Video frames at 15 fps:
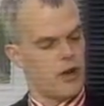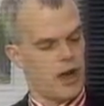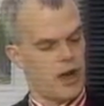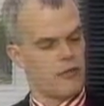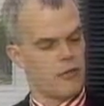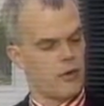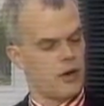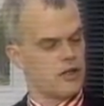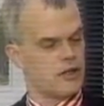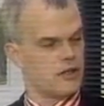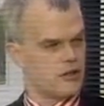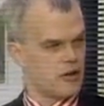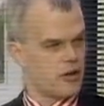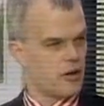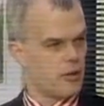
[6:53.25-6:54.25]
ever want to
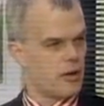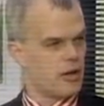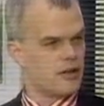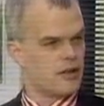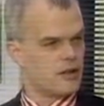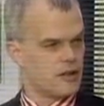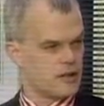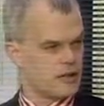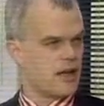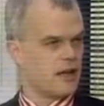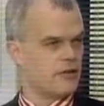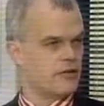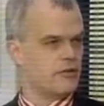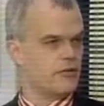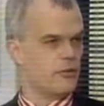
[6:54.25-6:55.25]
talk about the
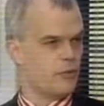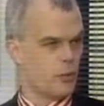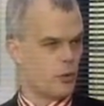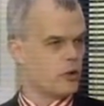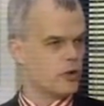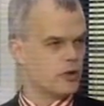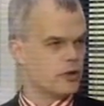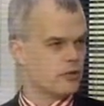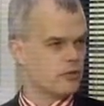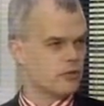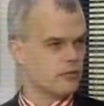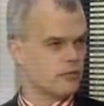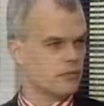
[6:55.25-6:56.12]
details of abortion.